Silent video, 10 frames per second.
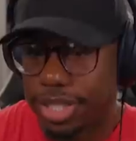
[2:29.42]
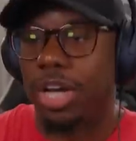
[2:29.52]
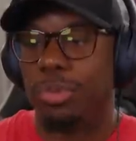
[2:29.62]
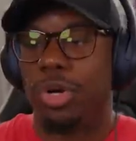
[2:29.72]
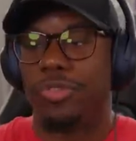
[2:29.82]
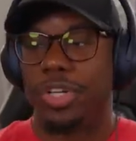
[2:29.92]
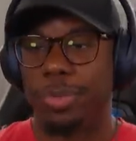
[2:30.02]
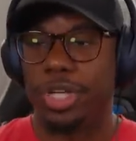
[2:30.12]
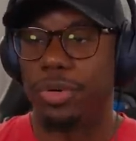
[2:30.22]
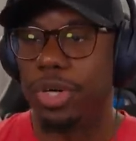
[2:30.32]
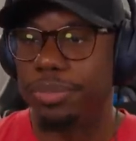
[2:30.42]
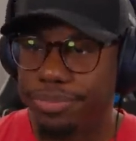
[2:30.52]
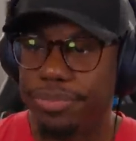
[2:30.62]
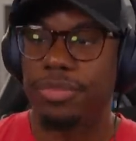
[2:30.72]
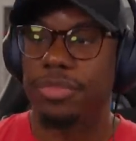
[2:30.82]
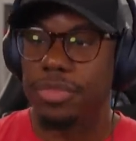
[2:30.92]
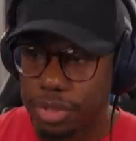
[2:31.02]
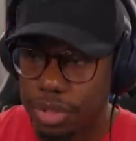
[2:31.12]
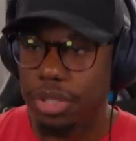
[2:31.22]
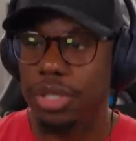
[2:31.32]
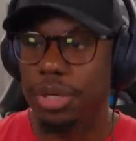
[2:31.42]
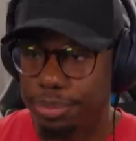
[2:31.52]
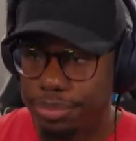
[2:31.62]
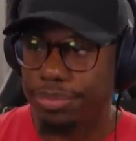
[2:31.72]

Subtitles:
Yeah, her boyfriend's beating her up. Yep.